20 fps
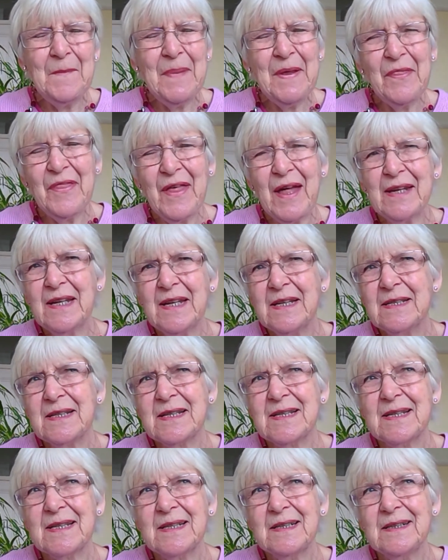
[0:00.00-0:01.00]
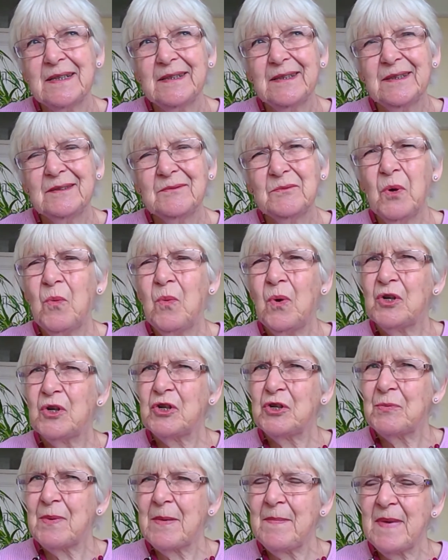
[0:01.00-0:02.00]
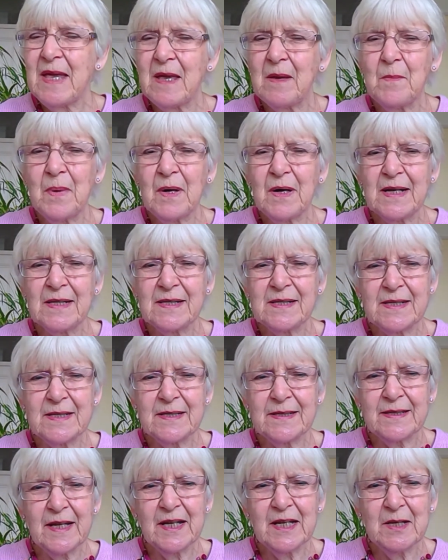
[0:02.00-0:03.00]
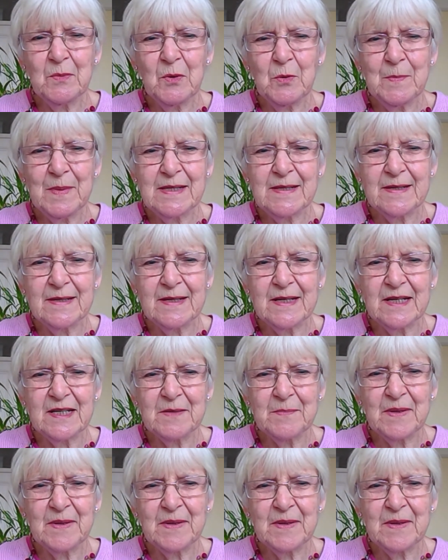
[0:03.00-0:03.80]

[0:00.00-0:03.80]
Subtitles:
But then it's, well, what do we mean by a sustainable business?